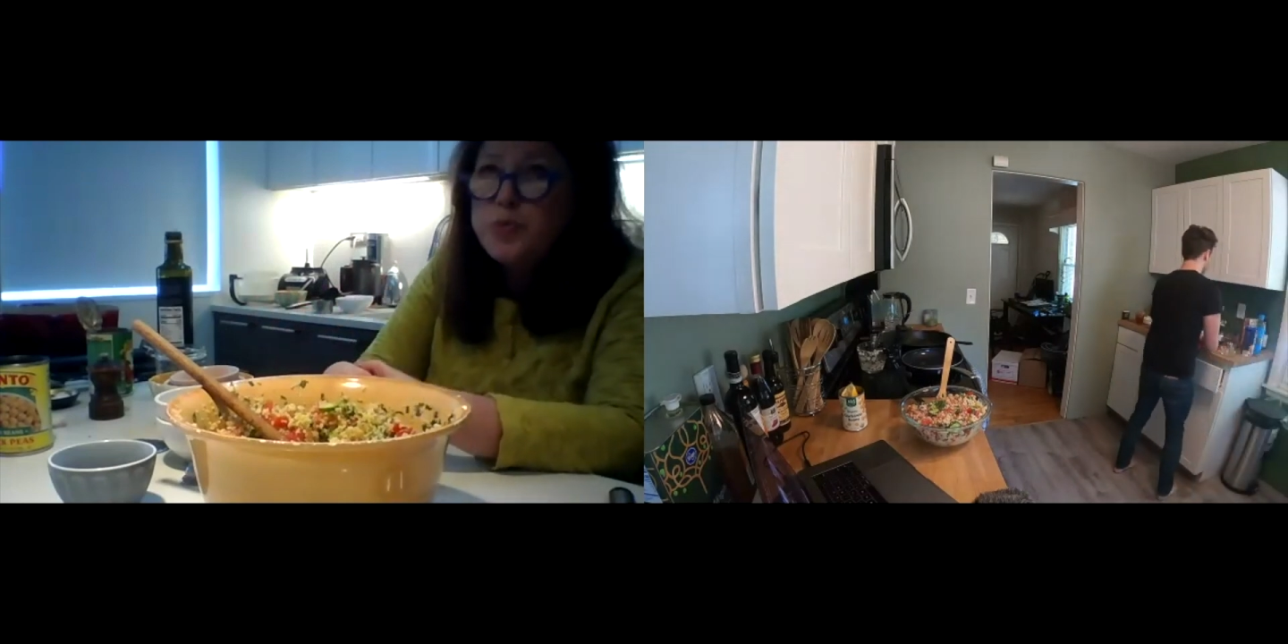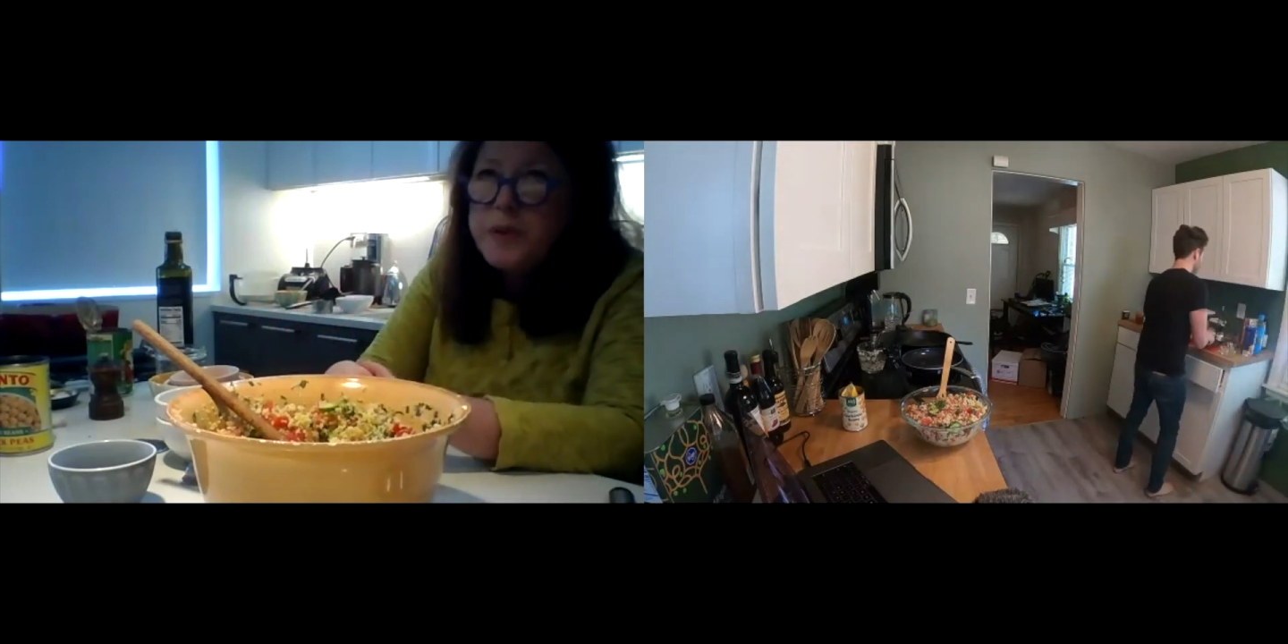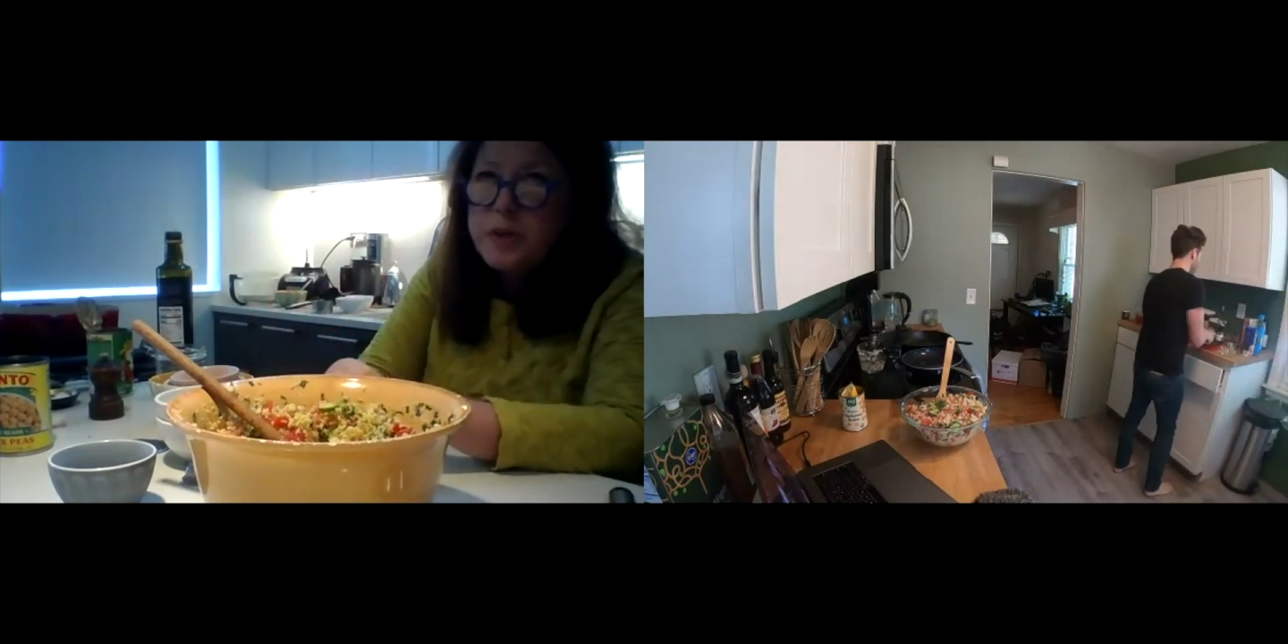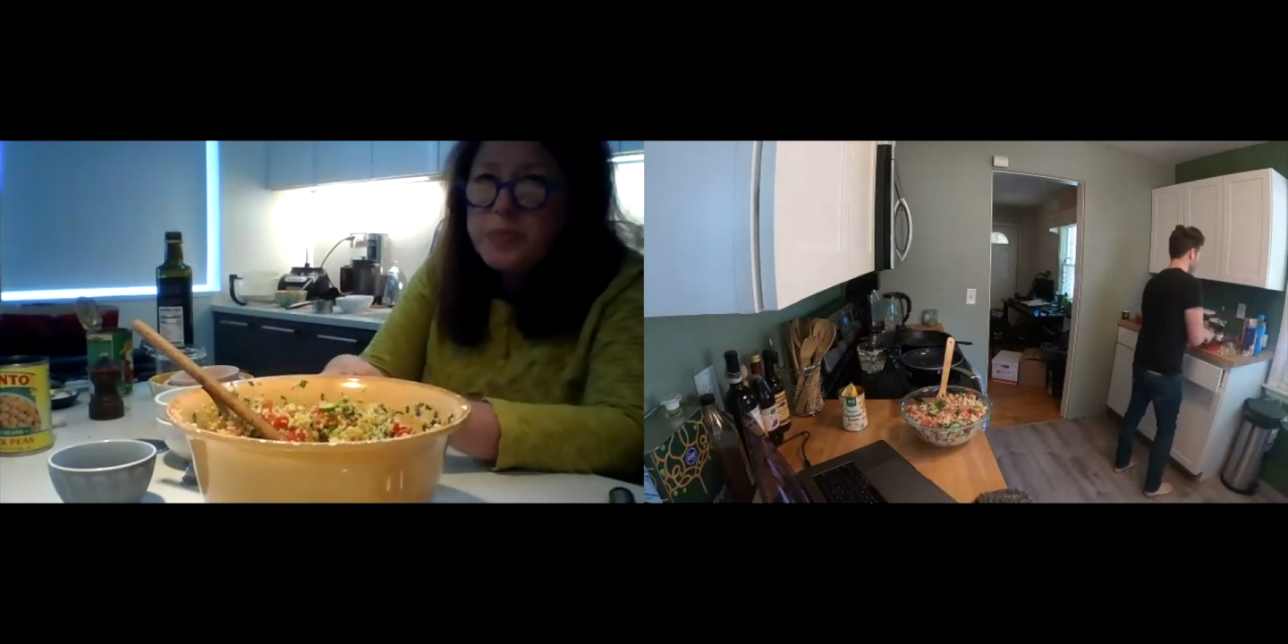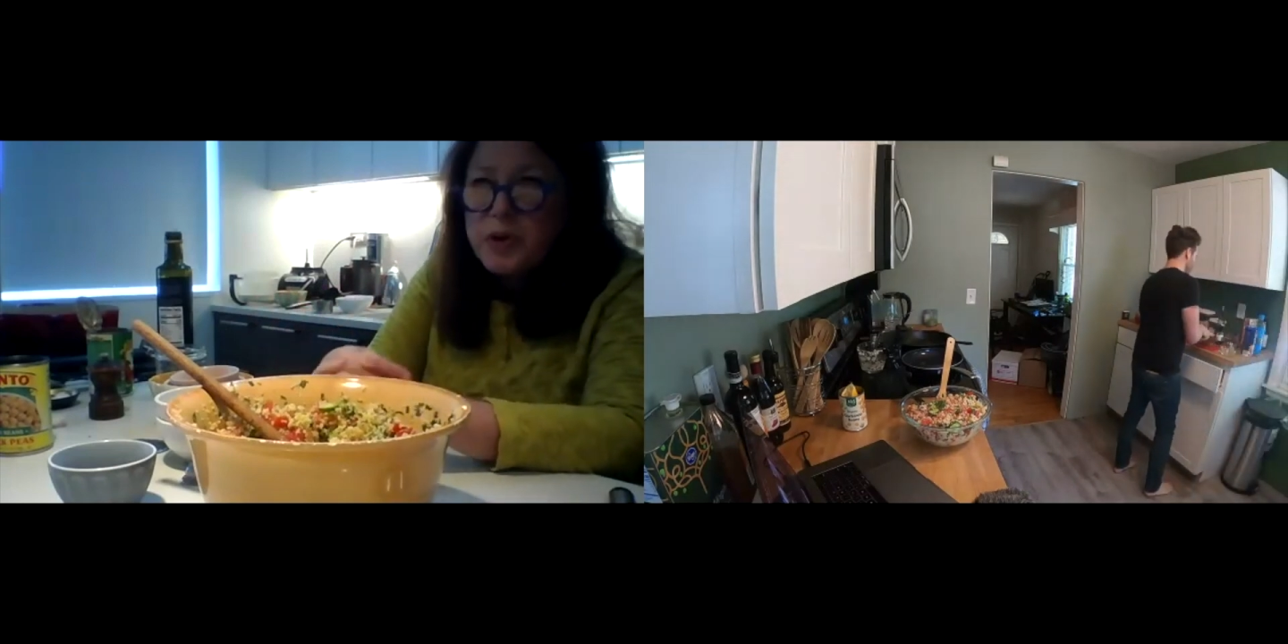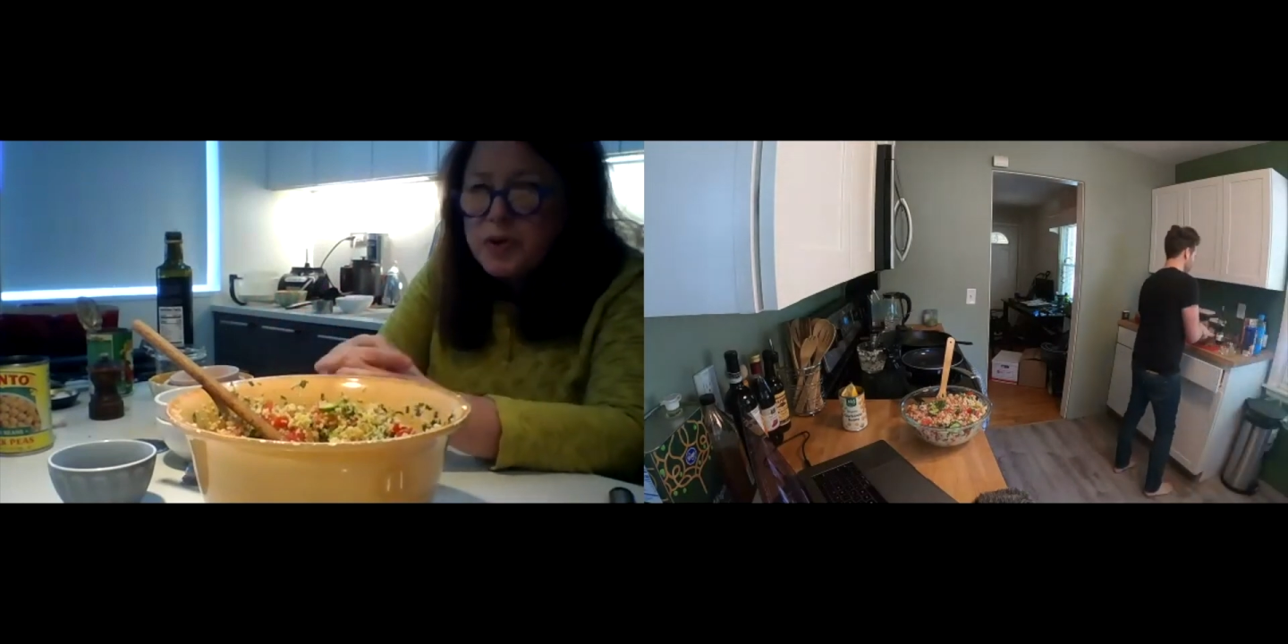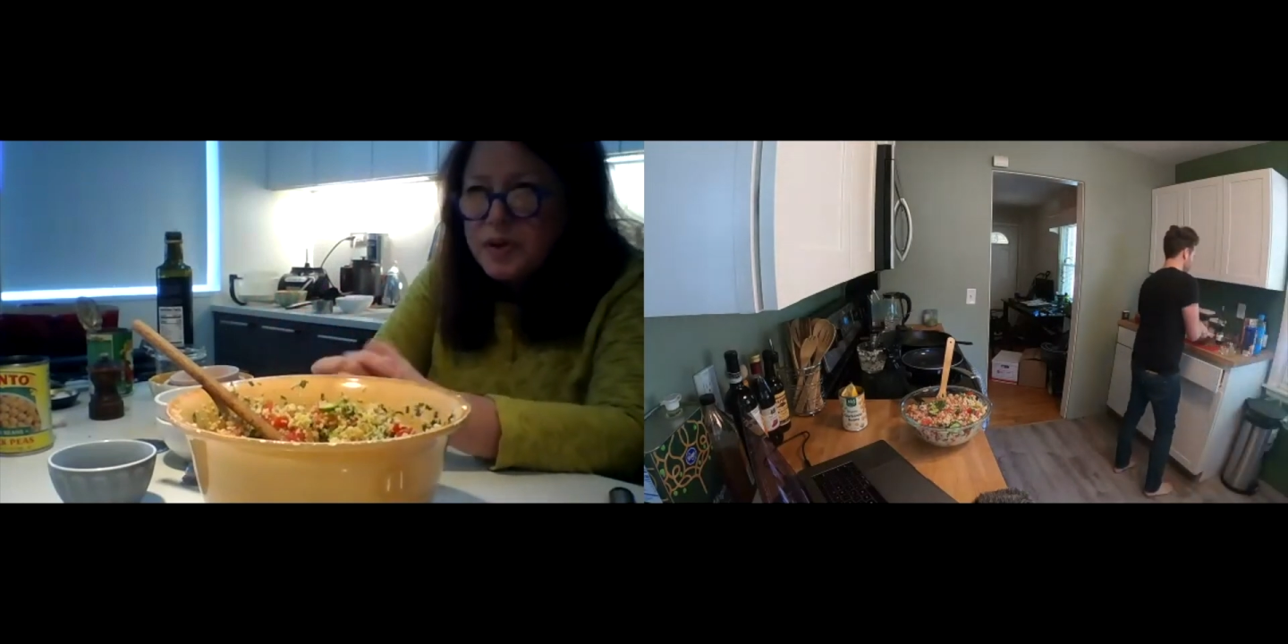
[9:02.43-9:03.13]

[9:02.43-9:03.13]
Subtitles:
people.